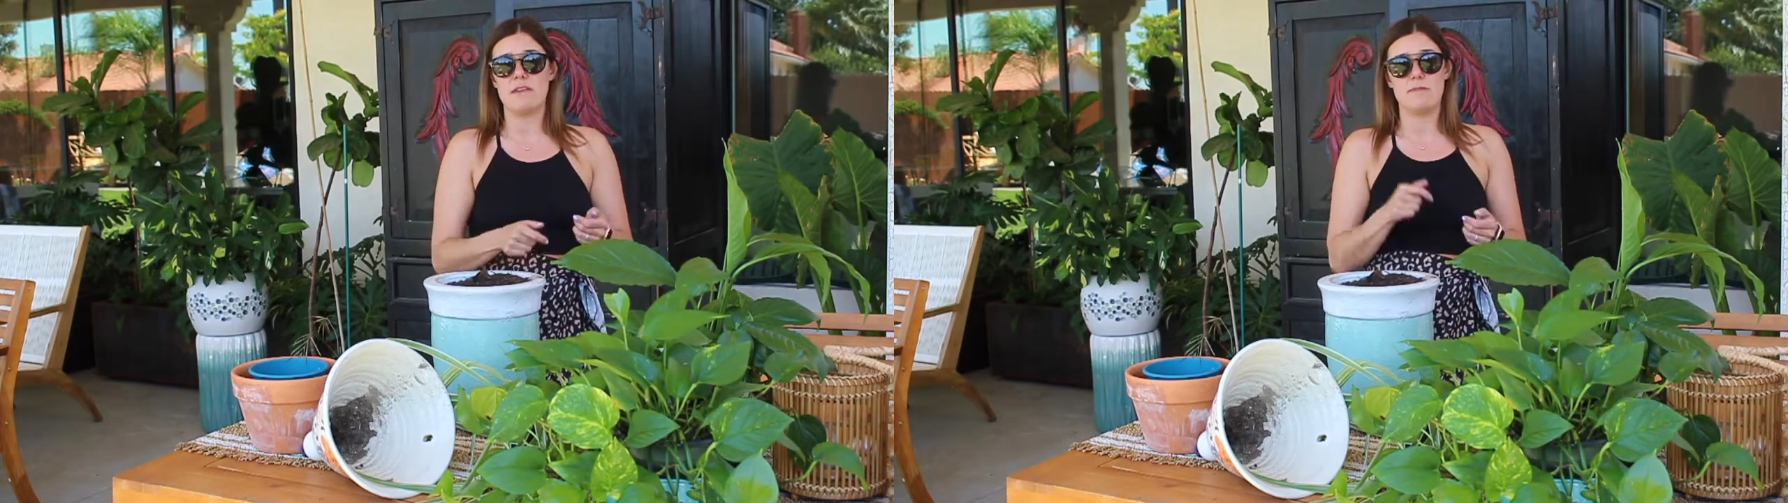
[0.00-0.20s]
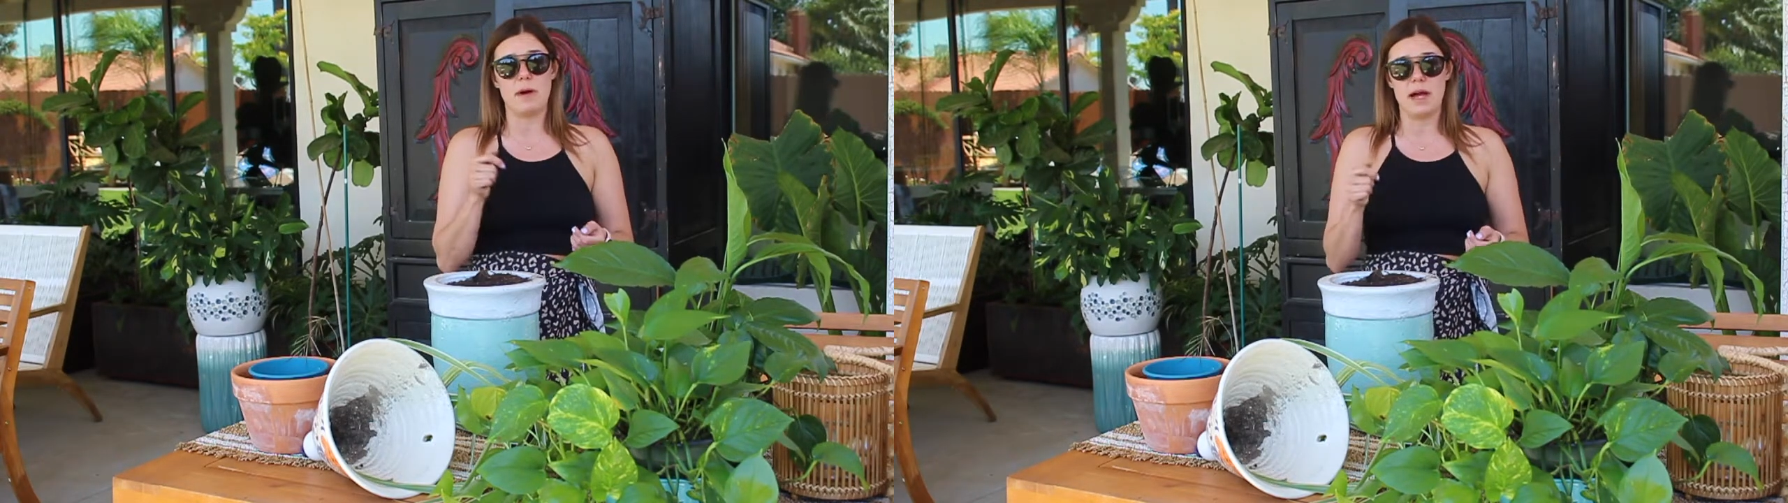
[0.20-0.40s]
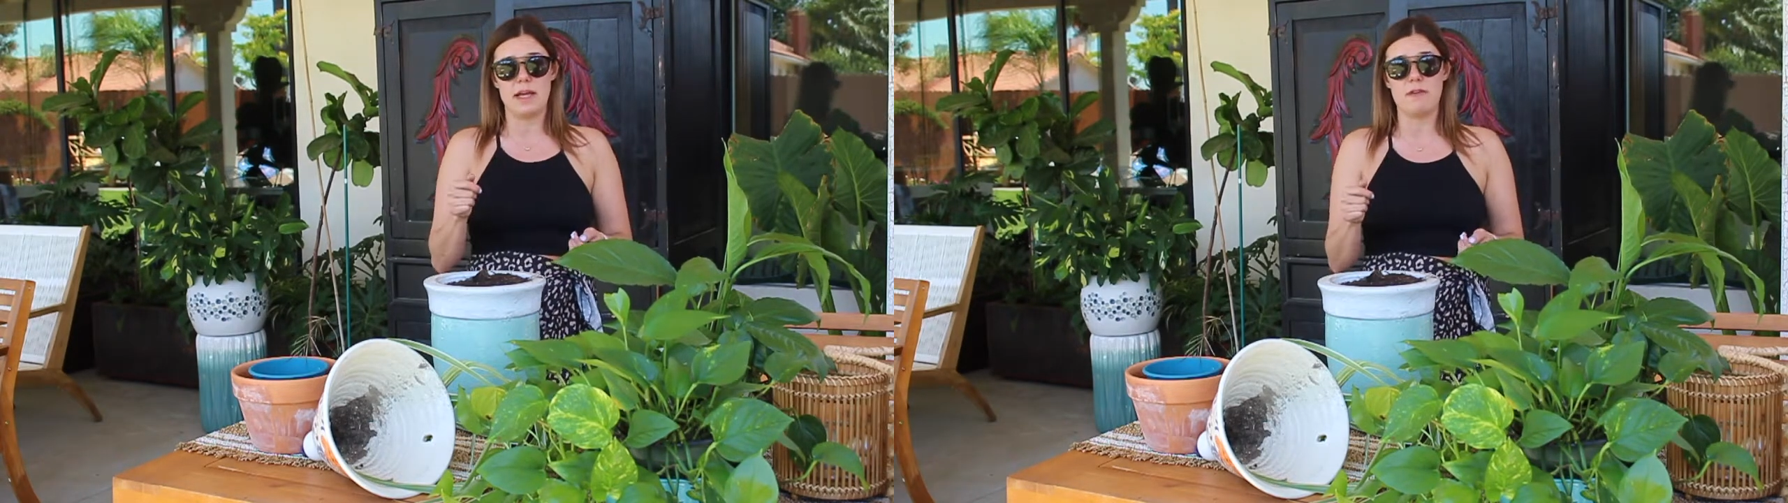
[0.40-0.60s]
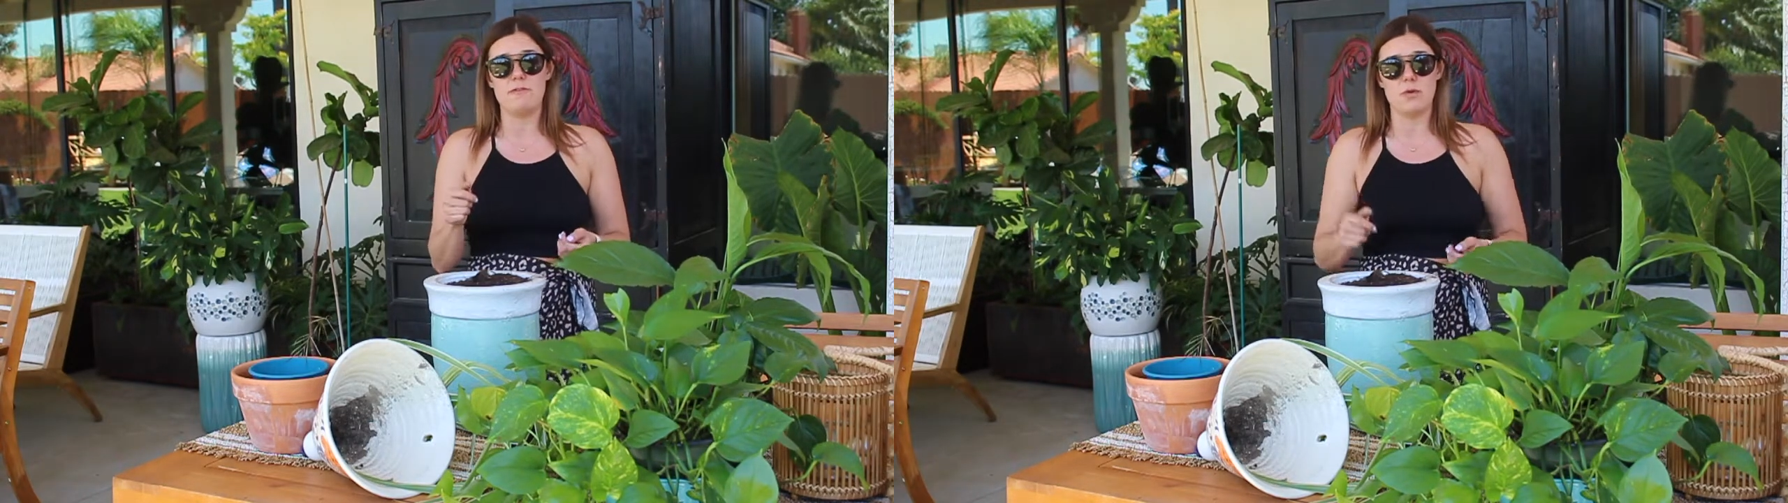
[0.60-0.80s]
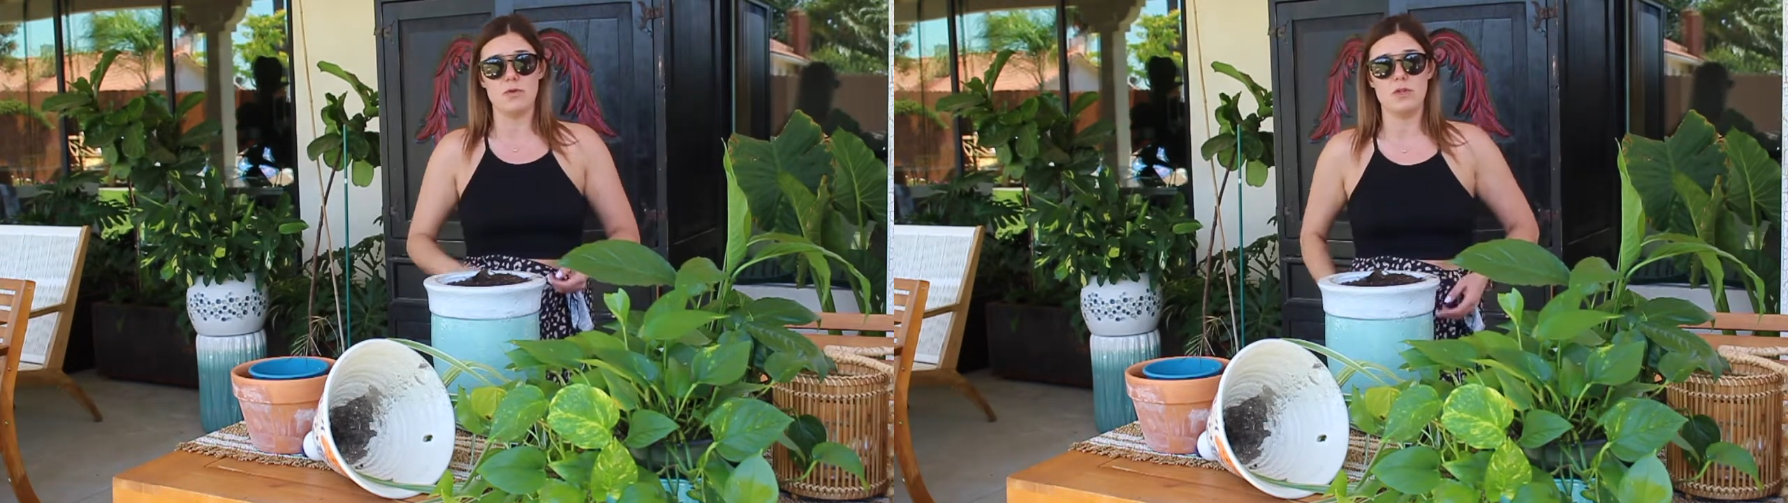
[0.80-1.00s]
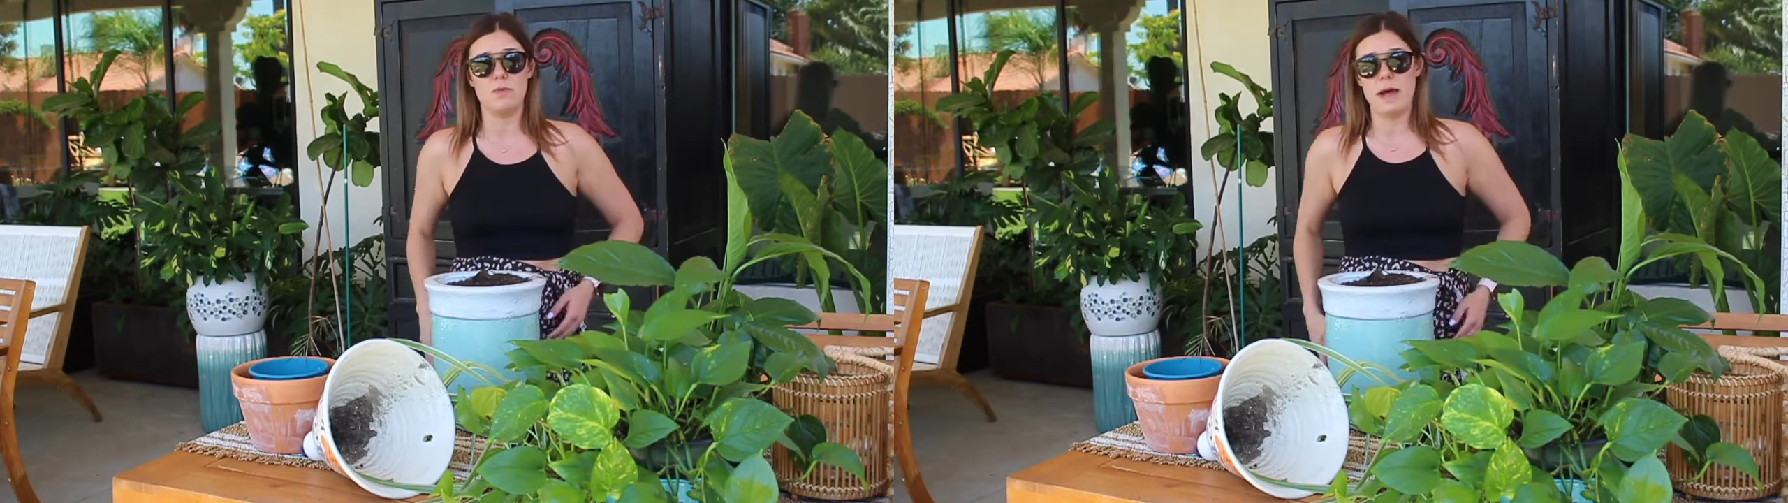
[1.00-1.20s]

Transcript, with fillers: of buying a full new